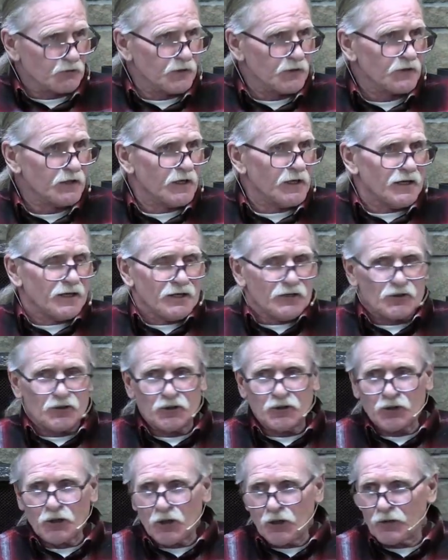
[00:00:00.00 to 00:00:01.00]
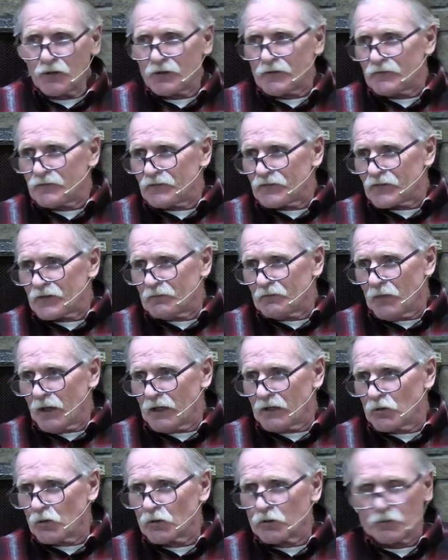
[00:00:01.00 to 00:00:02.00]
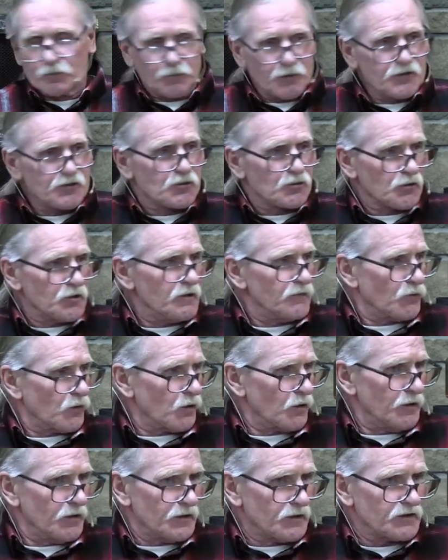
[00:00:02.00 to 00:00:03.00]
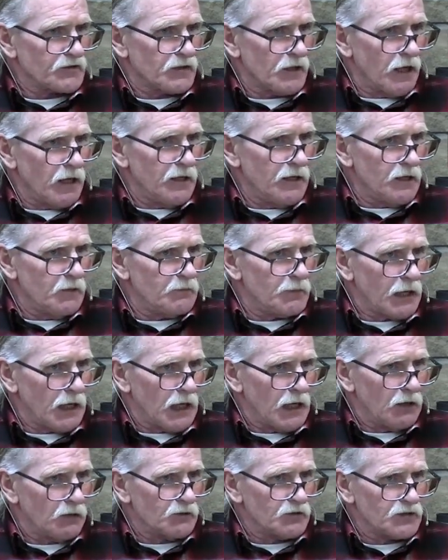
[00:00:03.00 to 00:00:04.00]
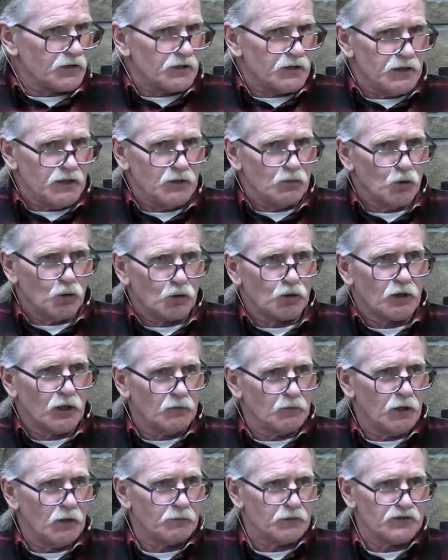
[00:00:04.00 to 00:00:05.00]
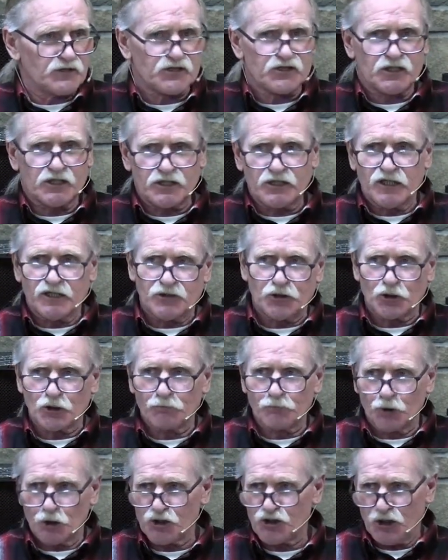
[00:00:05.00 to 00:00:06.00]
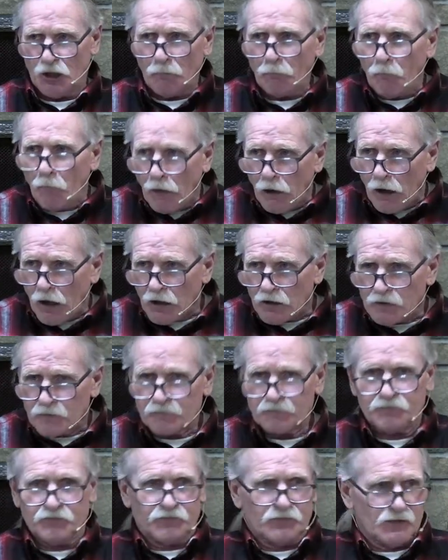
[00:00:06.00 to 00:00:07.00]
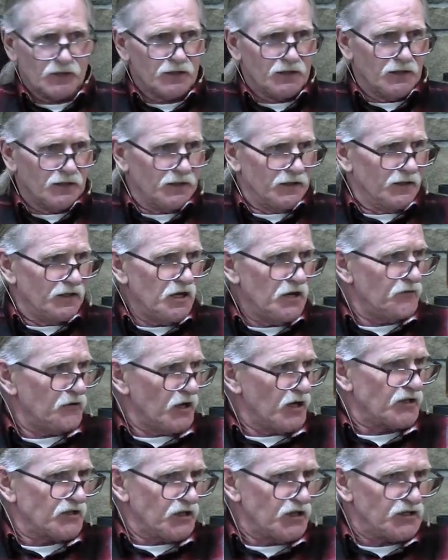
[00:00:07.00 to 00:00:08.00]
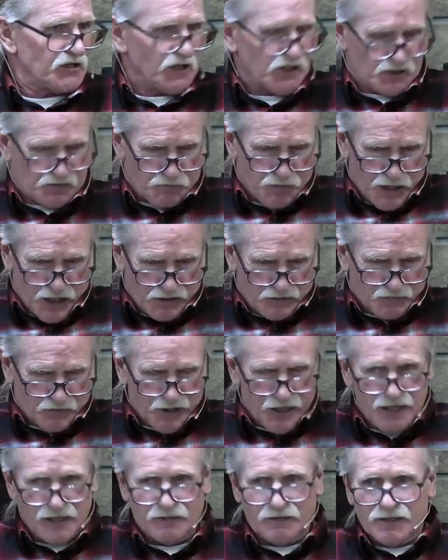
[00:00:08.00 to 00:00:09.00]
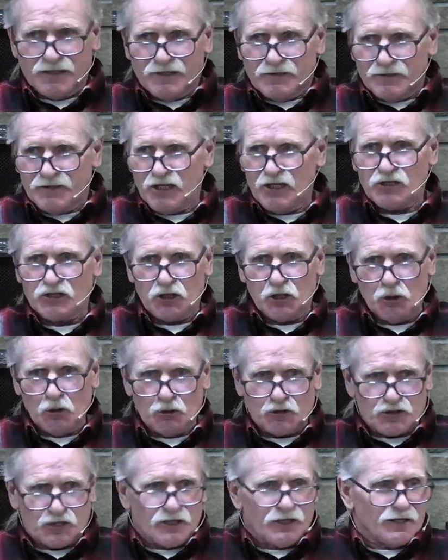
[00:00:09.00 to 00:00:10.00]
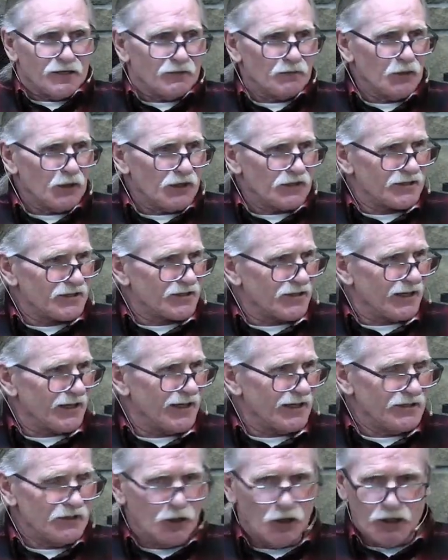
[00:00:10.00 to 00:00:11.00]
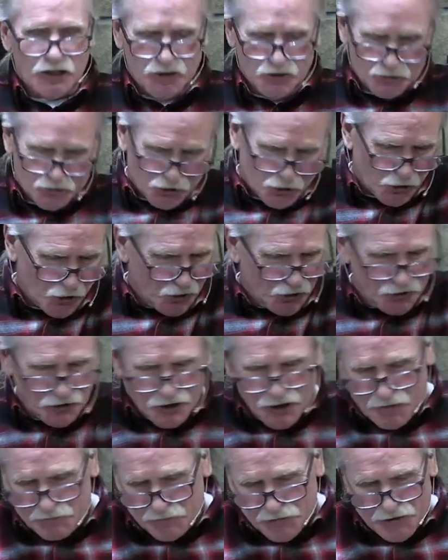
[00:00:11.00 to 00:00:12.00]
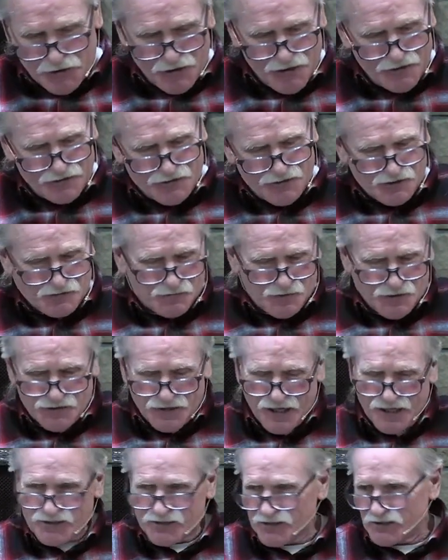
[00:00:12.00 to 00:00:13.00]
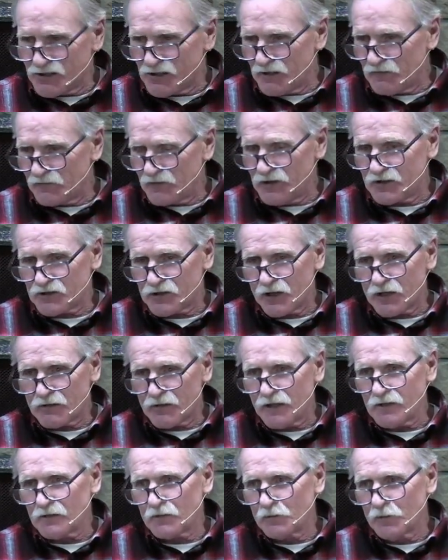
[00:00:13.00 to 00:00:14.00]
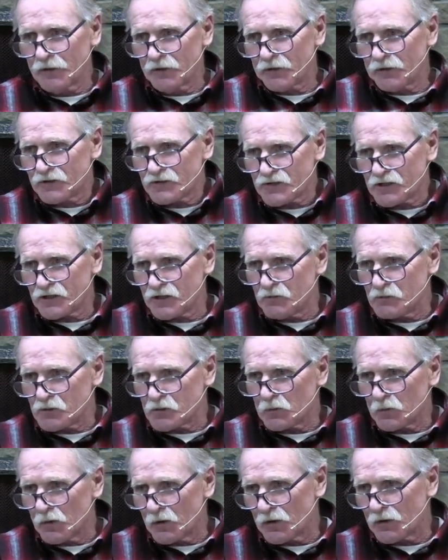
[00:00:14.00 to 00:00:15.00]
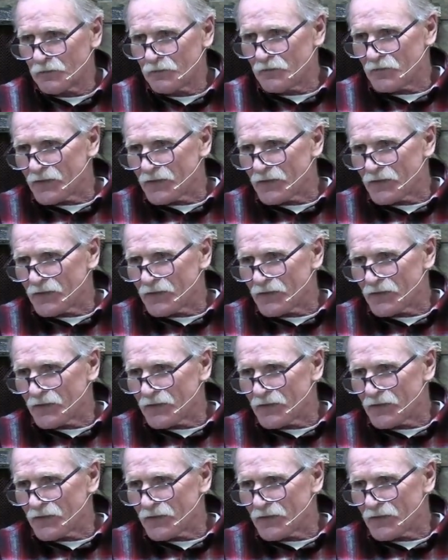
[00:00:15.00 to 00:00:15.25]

and, you know, my golden retriever is 80 pounds, and he will come up and sit in your bosom. He thinks he's this big, right? He's huge. But he'll curl up there and just be nice and comfy. It's all right in the winter because it keeps you warm,